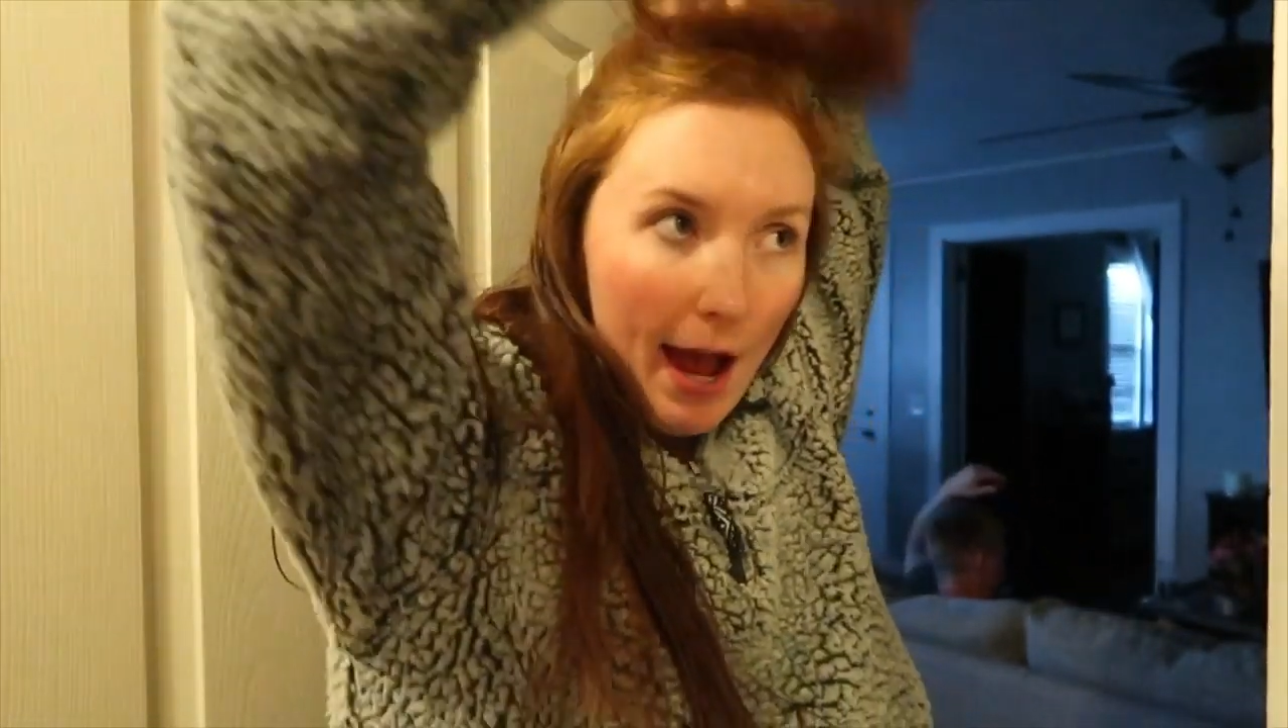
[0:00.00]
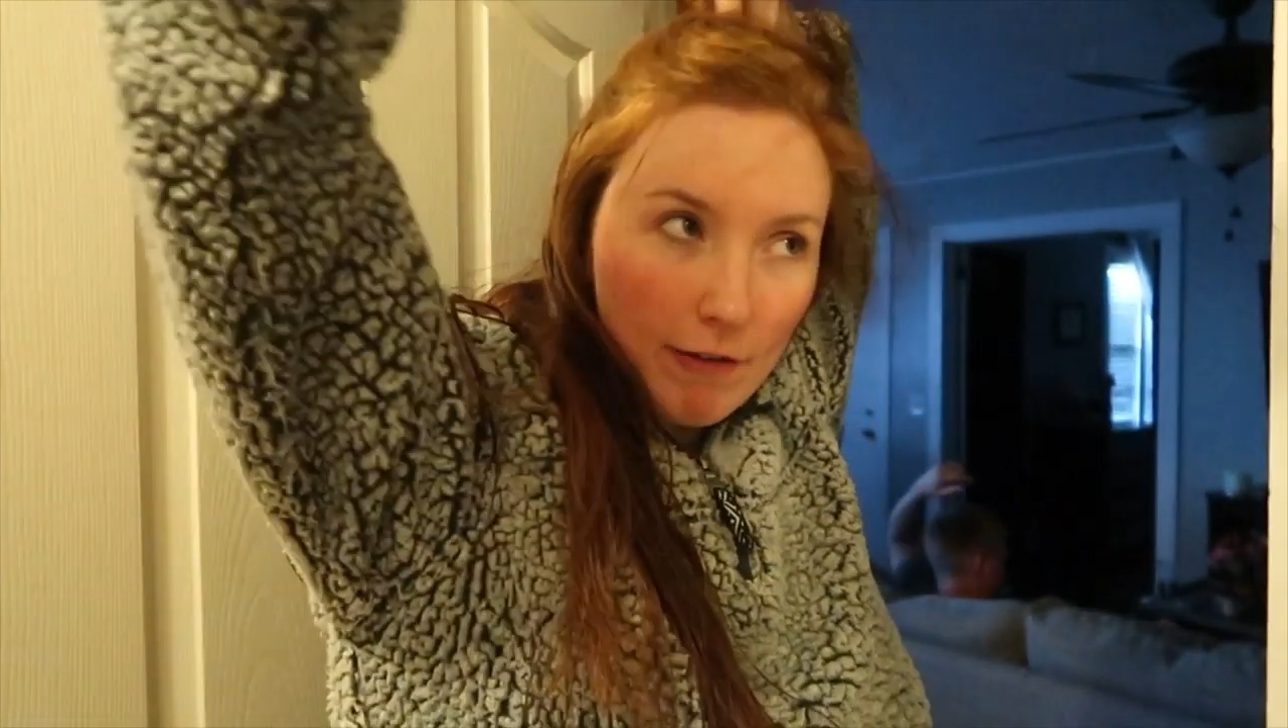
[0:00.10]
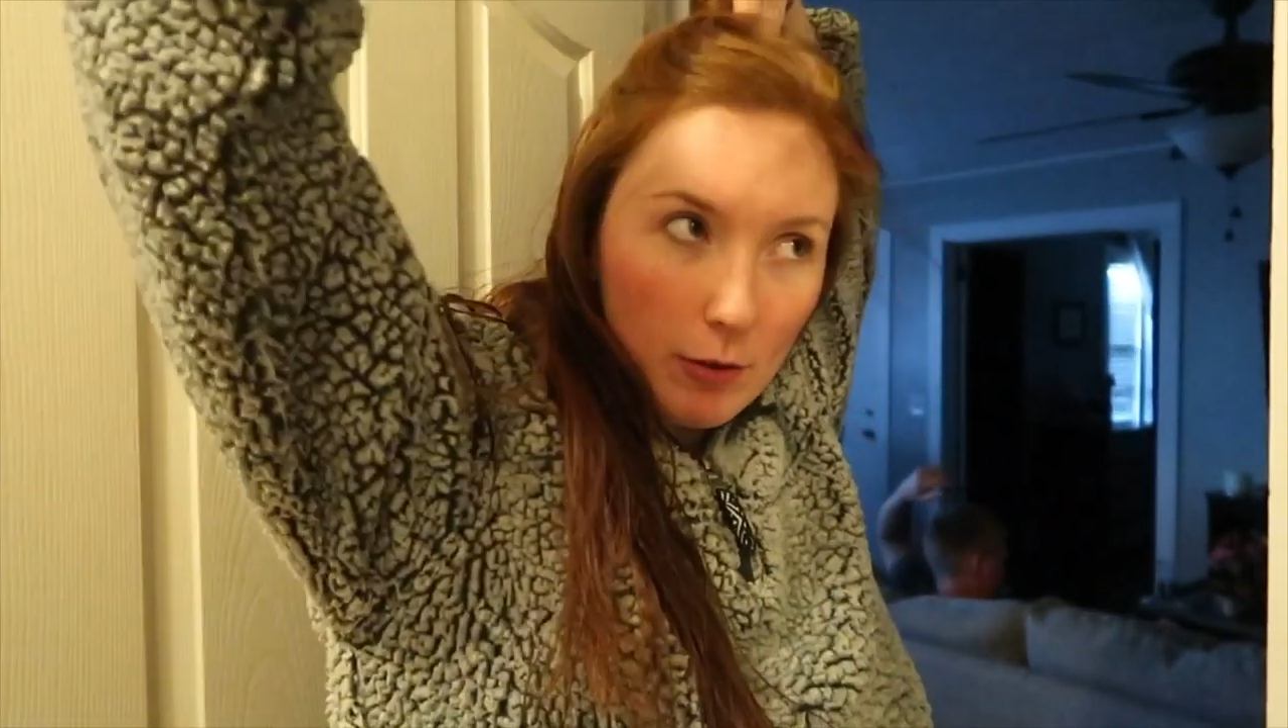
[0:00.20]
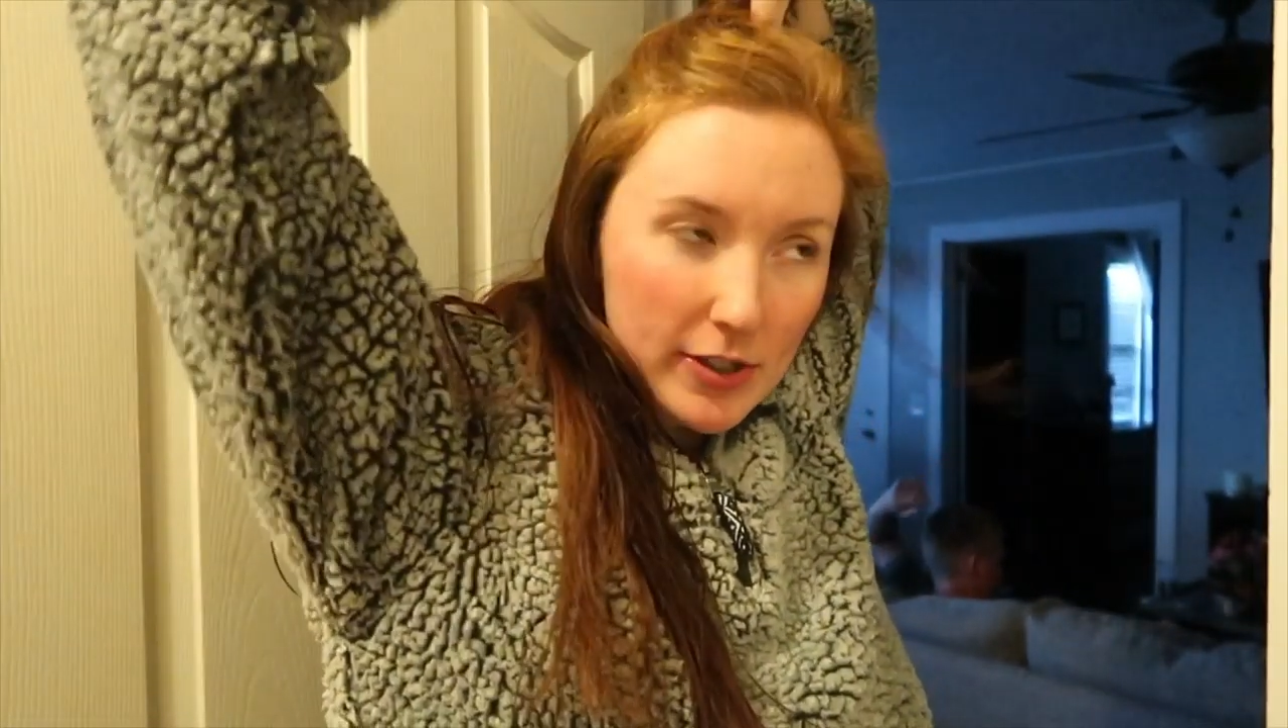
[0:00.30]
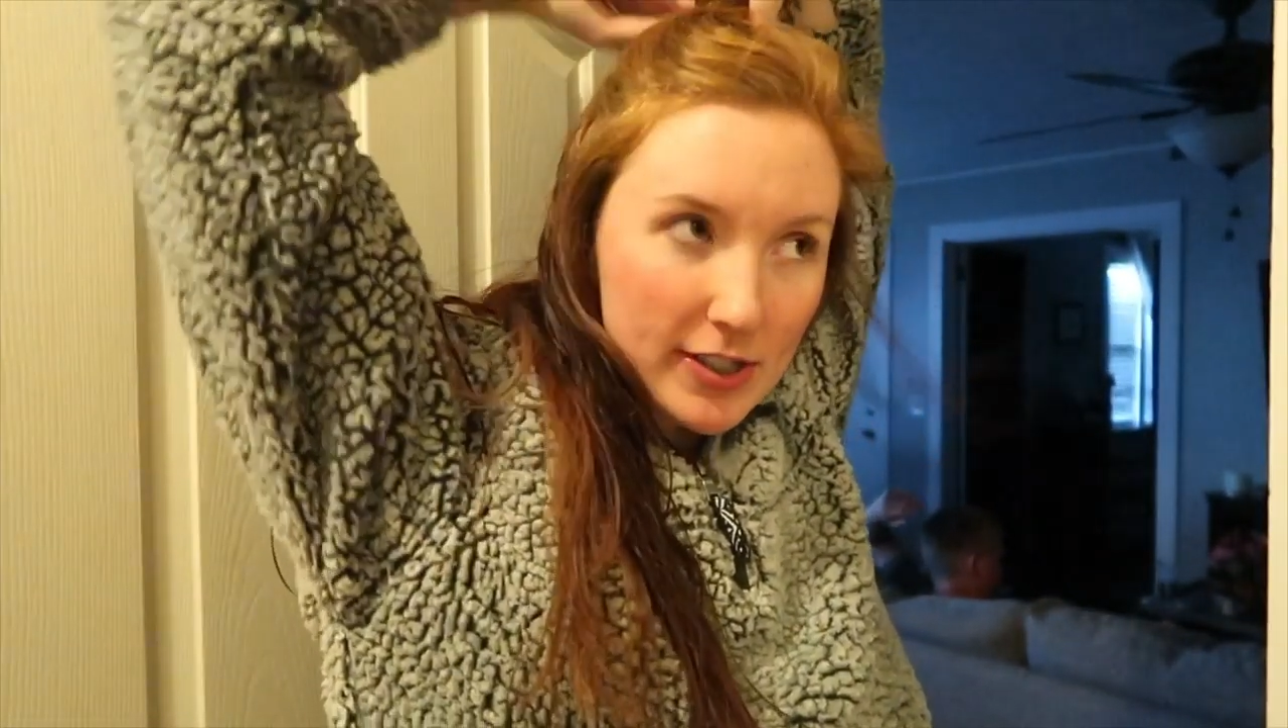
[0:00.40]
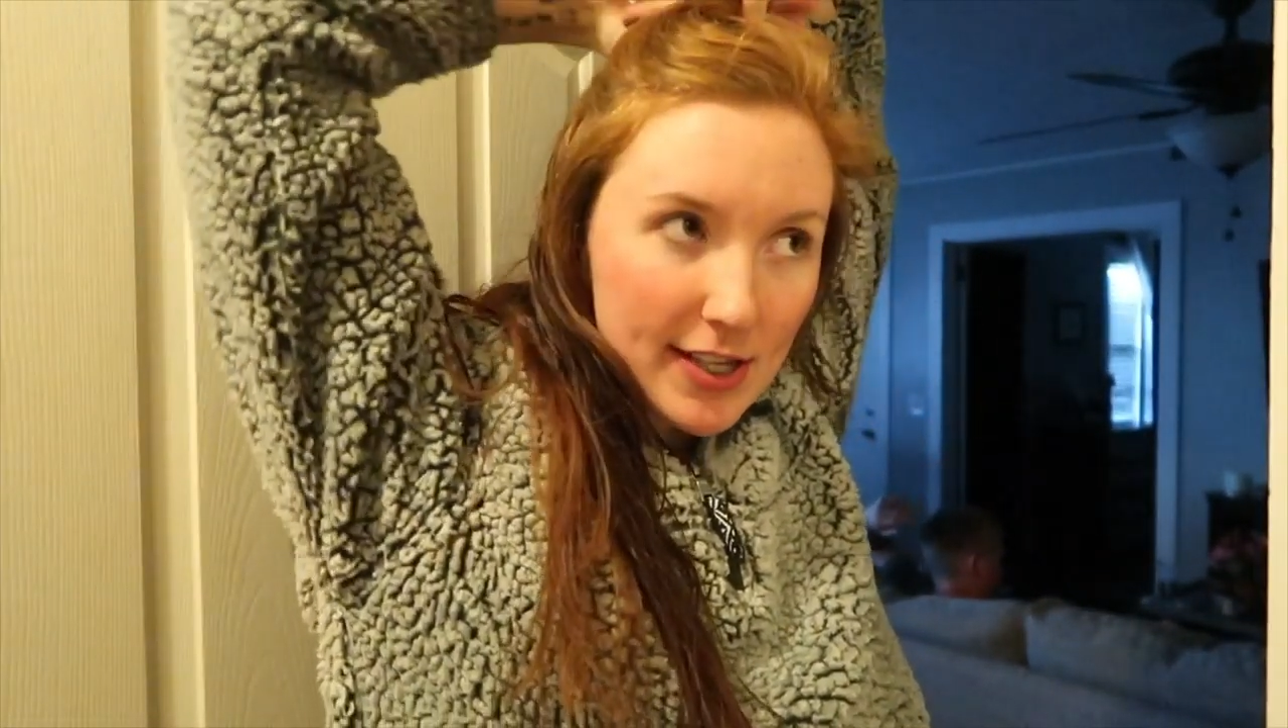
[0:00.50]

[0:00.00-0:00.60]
Everyone